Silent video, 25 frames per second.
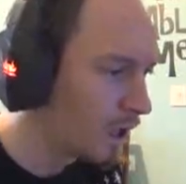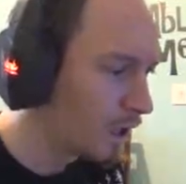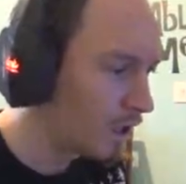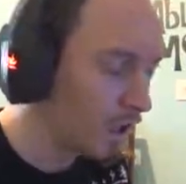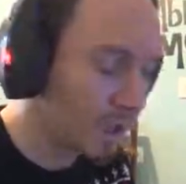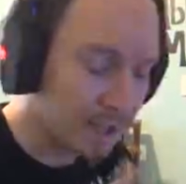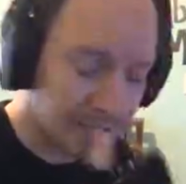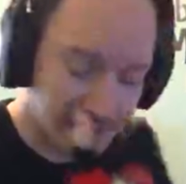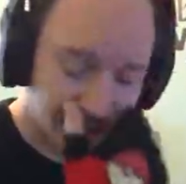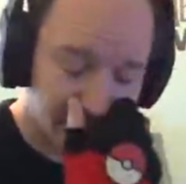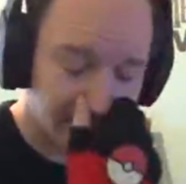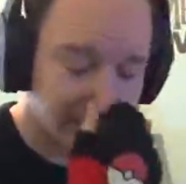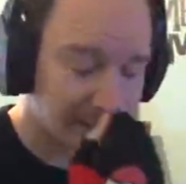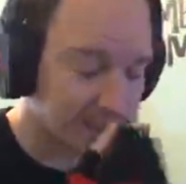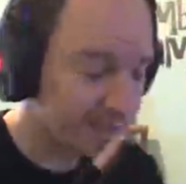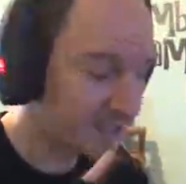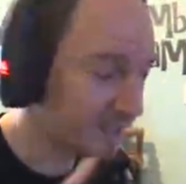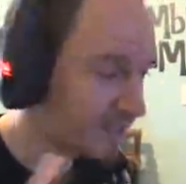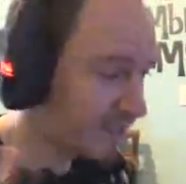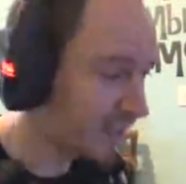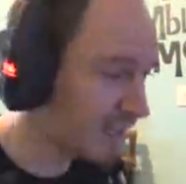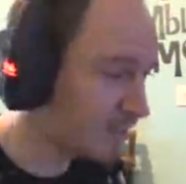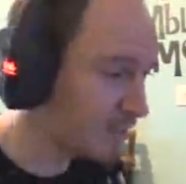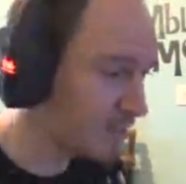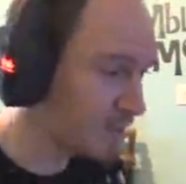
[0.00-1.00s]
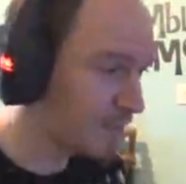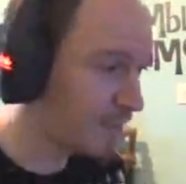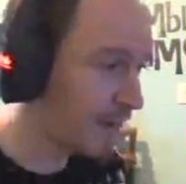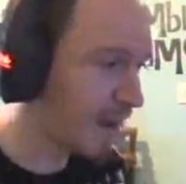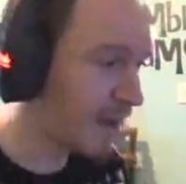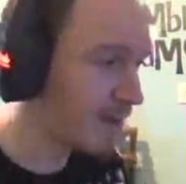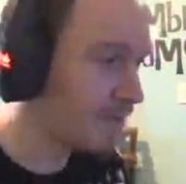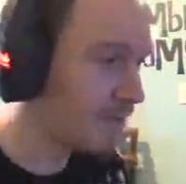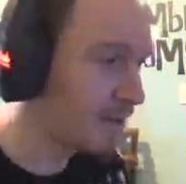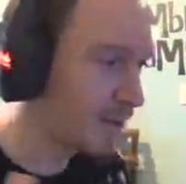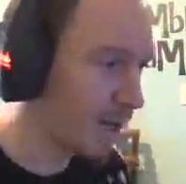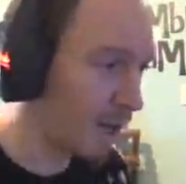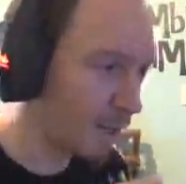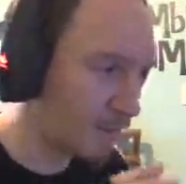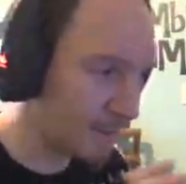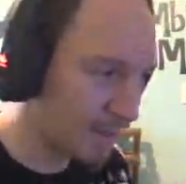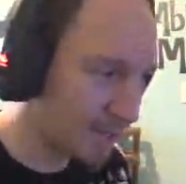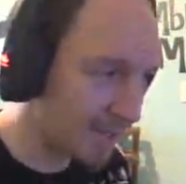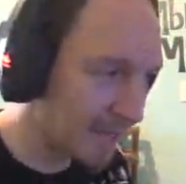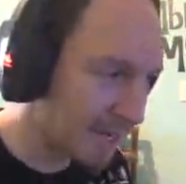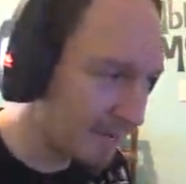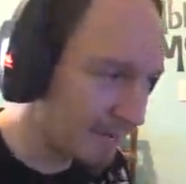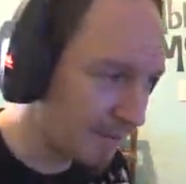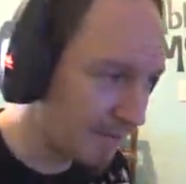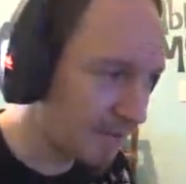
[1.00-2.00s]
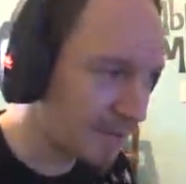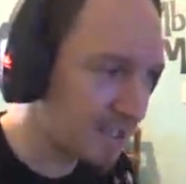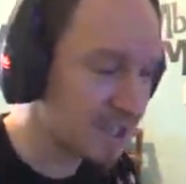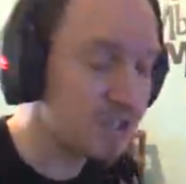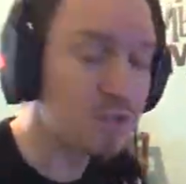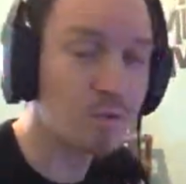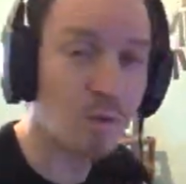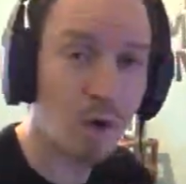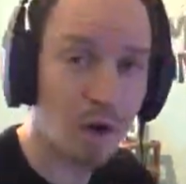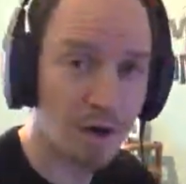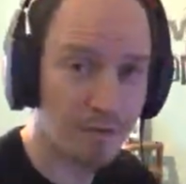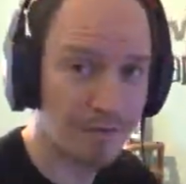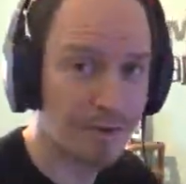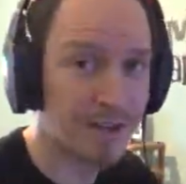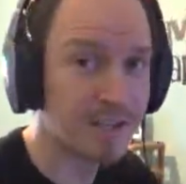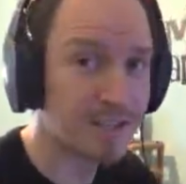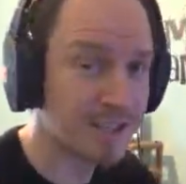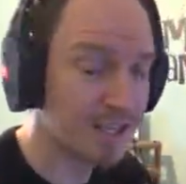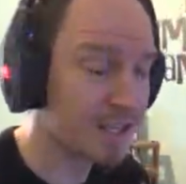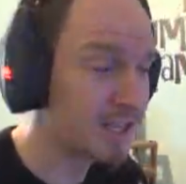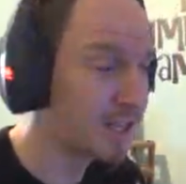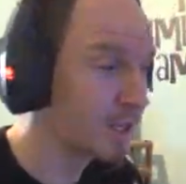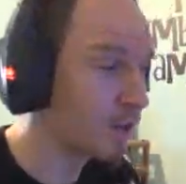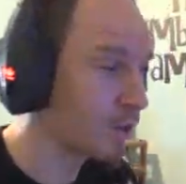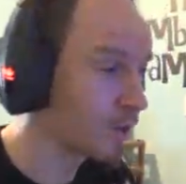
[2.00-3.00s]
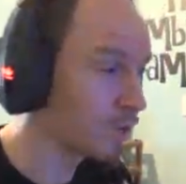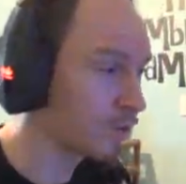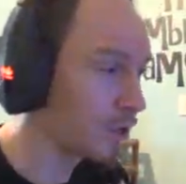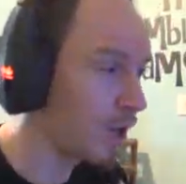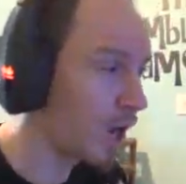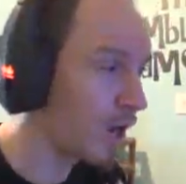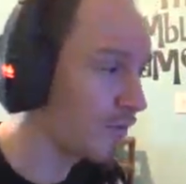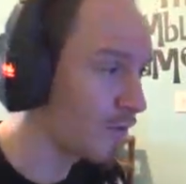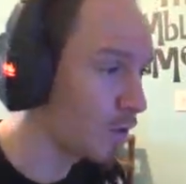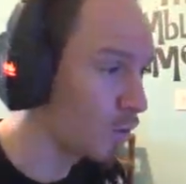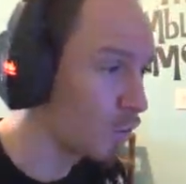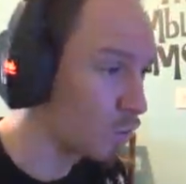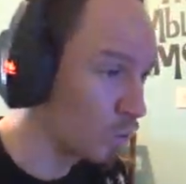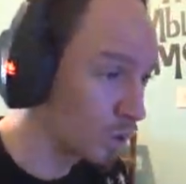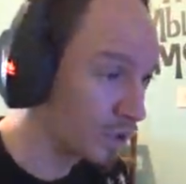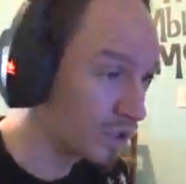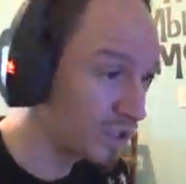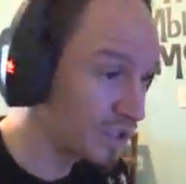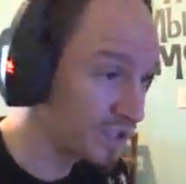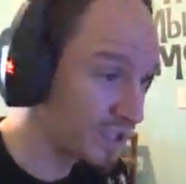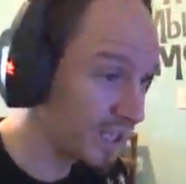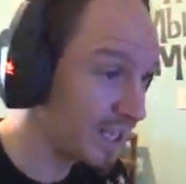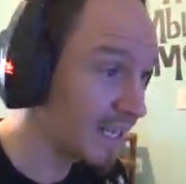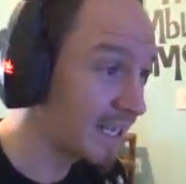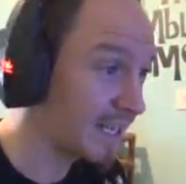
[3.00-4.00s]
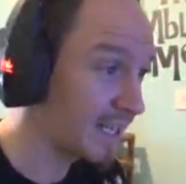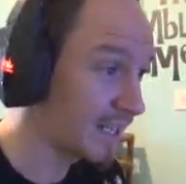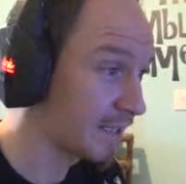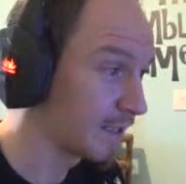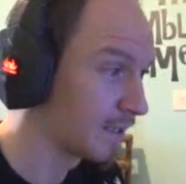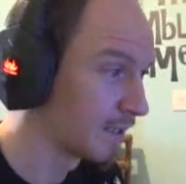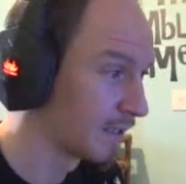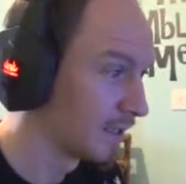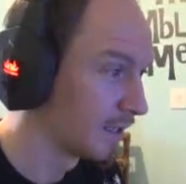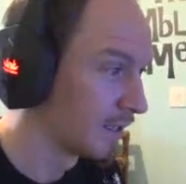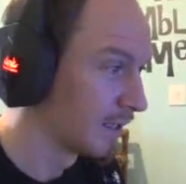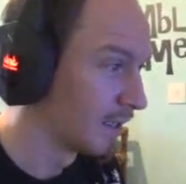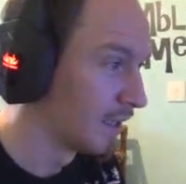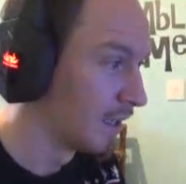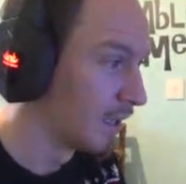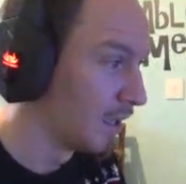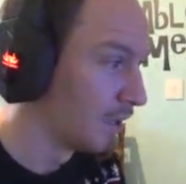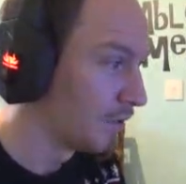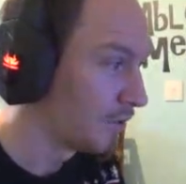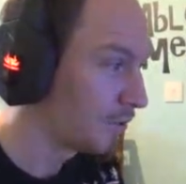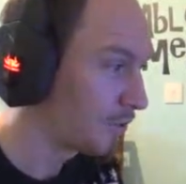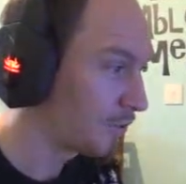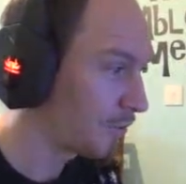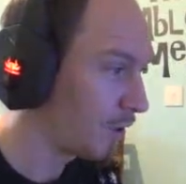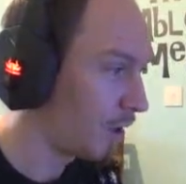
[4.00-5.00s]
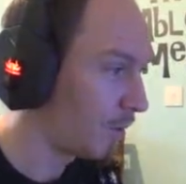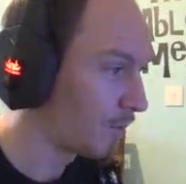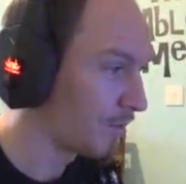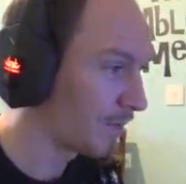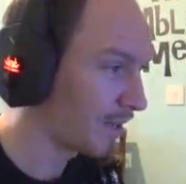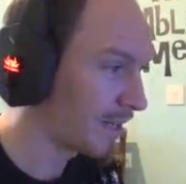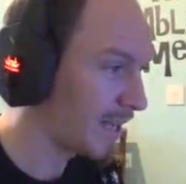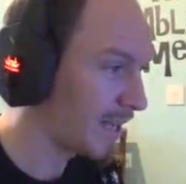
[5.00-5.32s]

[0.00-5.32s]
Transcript: like I said, as I said with Penryn, I believe that this is what a Ffestiniog driver would see from the